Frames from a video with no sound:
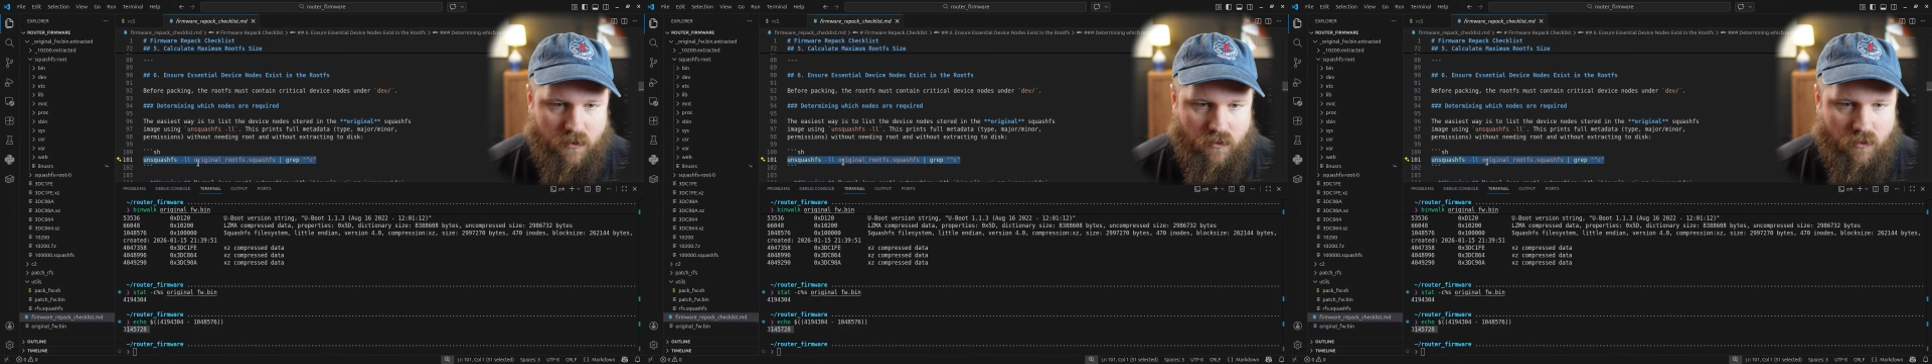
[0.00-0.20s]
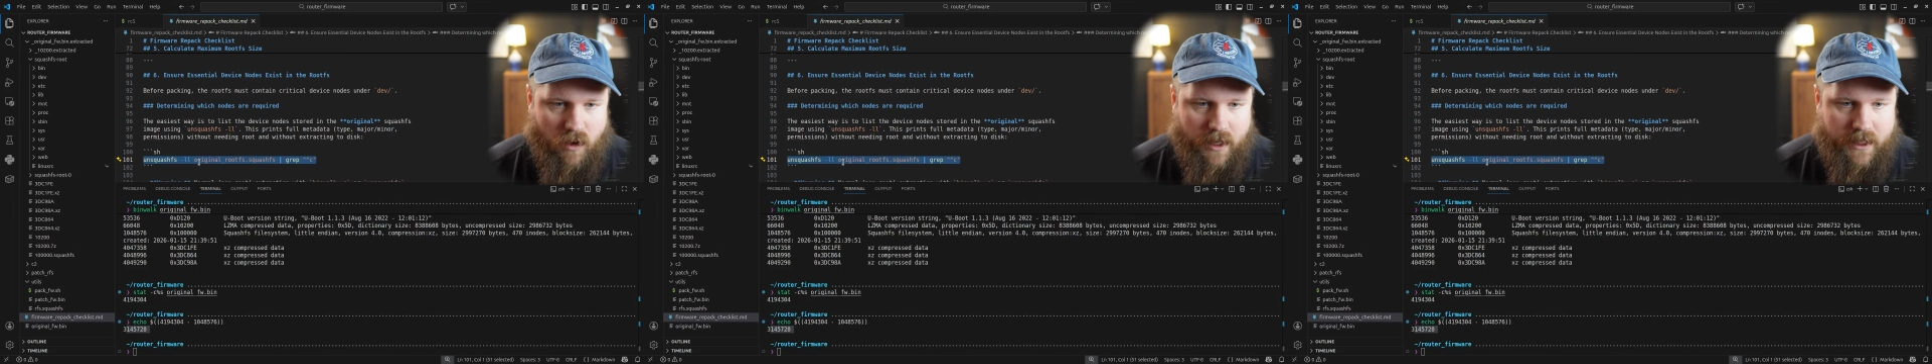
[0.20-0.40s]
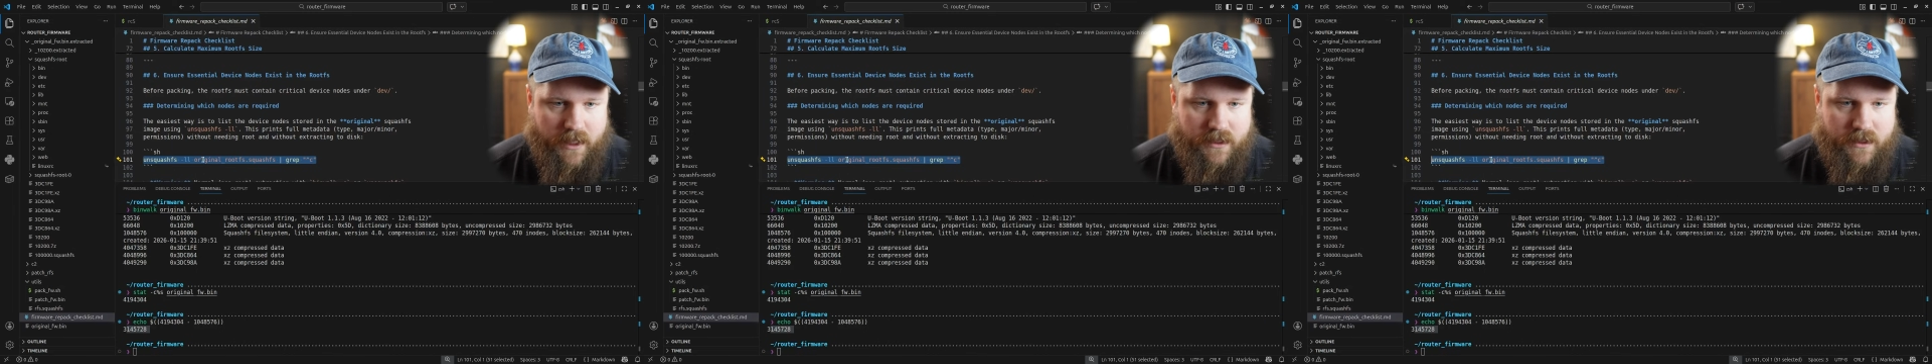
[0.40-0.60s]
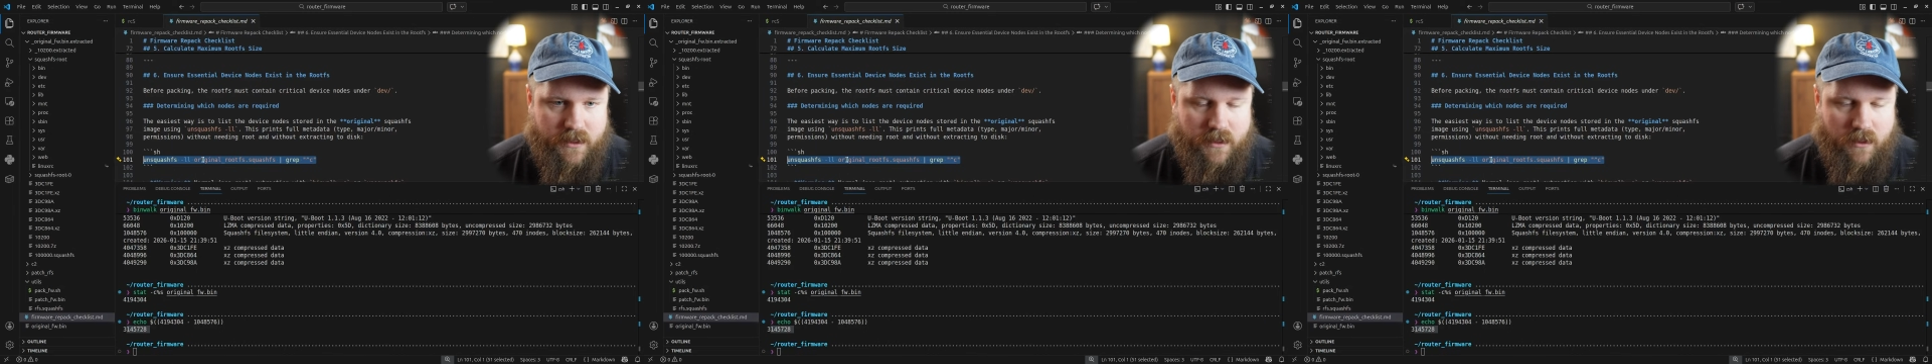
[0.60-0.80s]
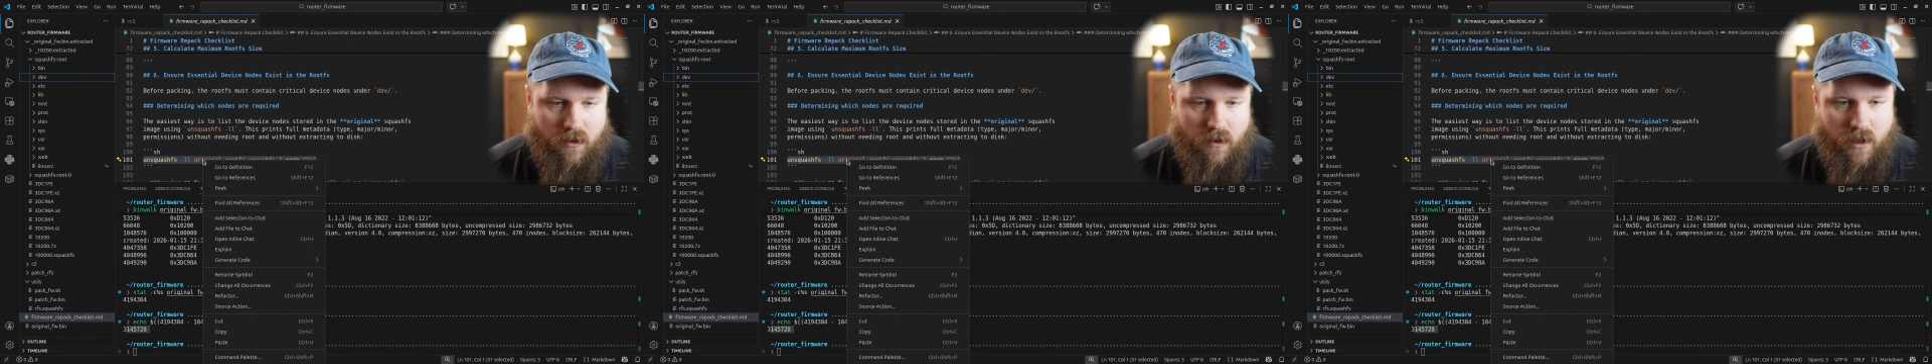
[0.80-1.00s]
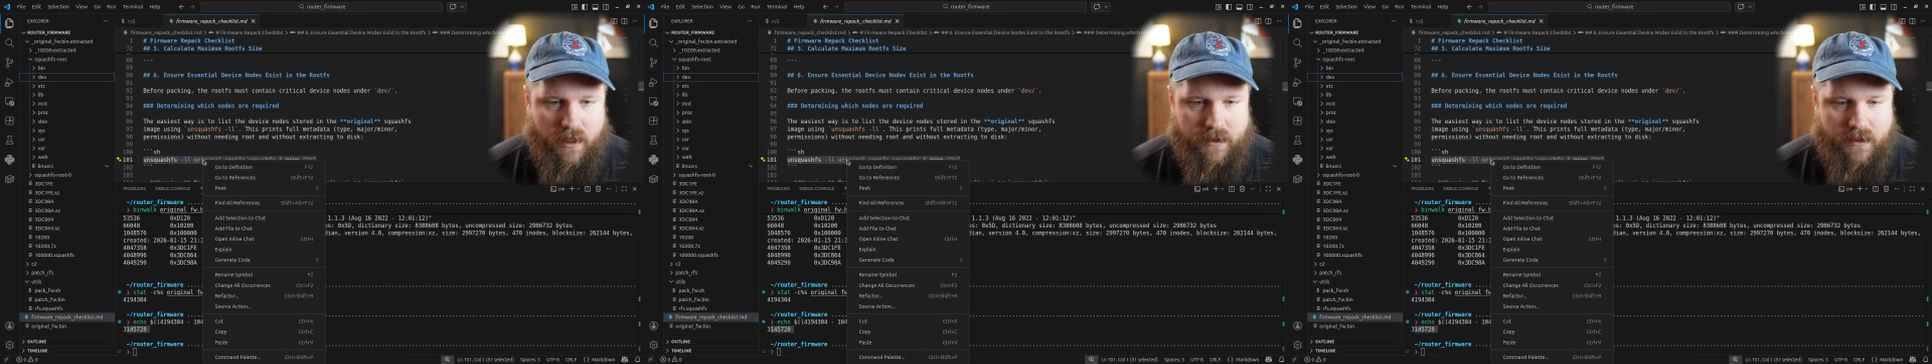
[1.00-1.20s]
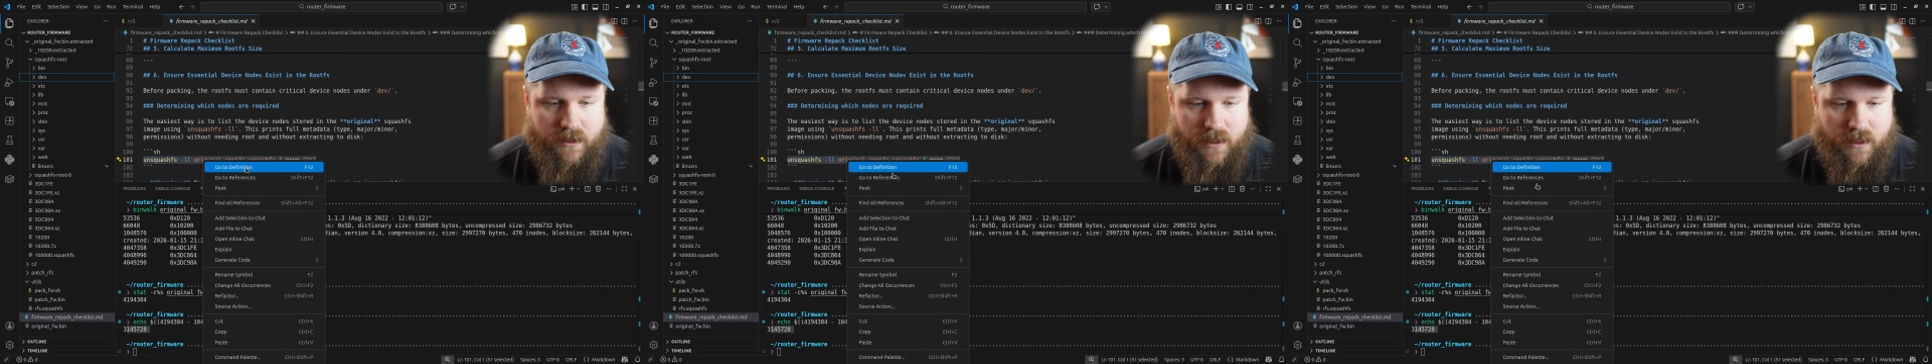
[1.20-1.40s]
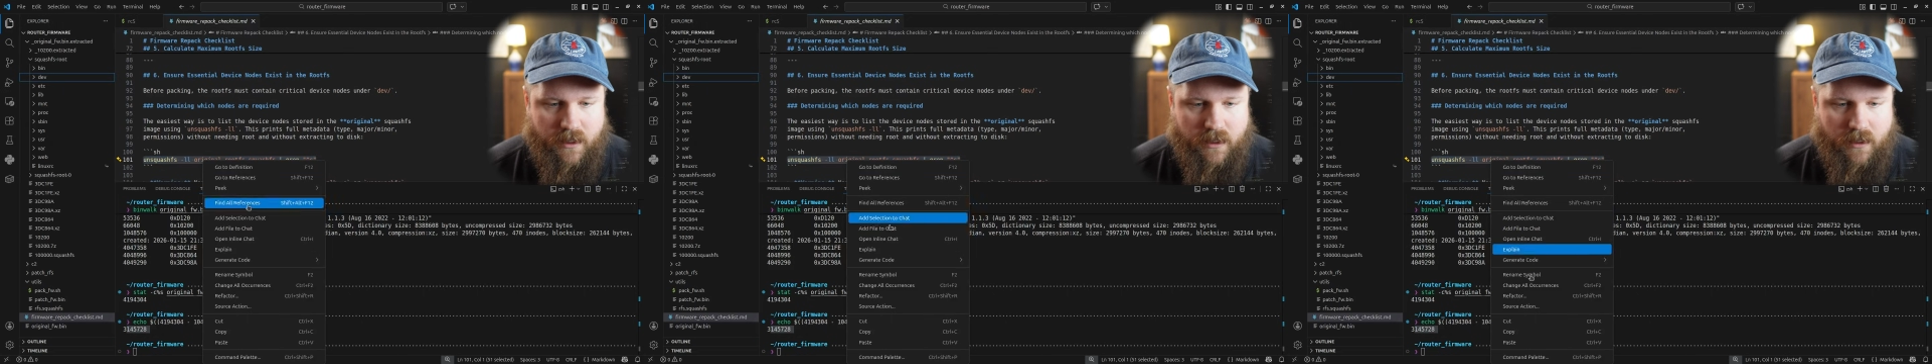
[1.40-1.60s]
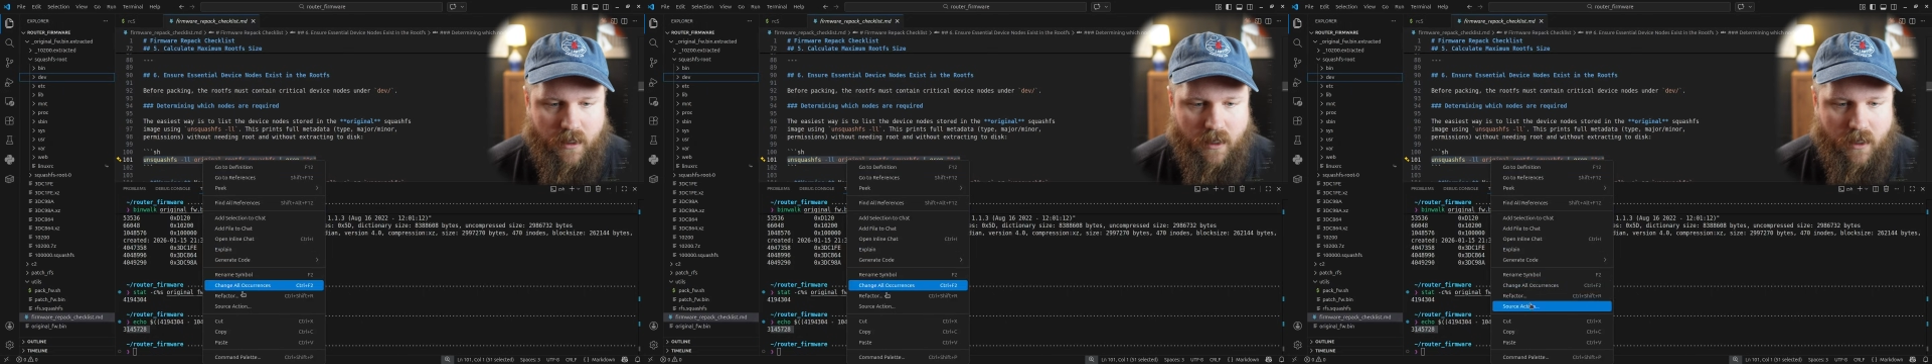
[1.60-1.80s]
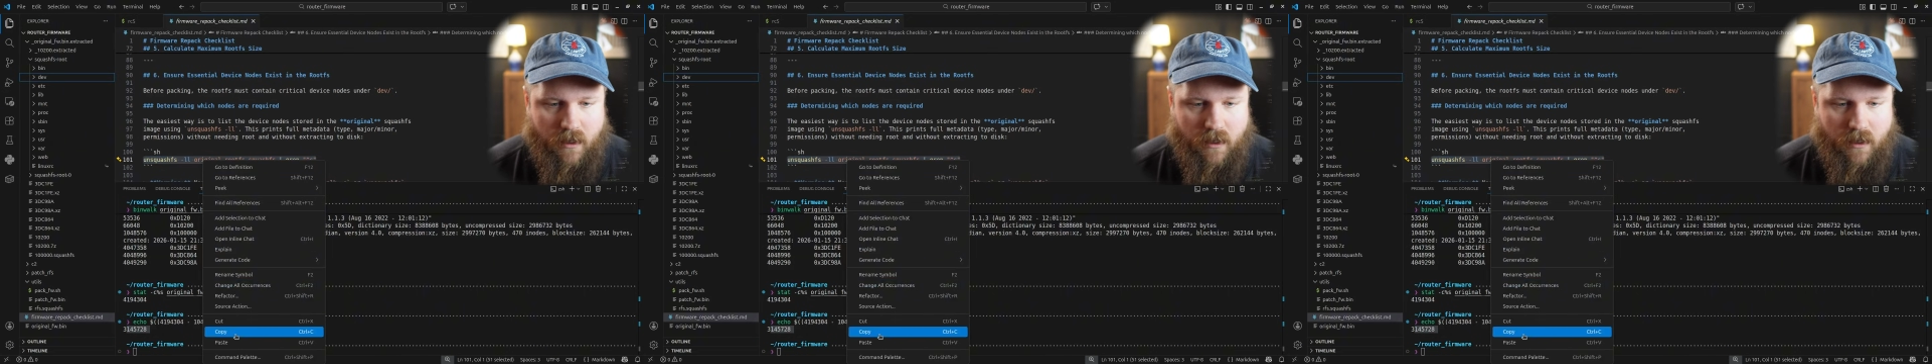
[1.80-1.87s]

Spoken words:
run it on the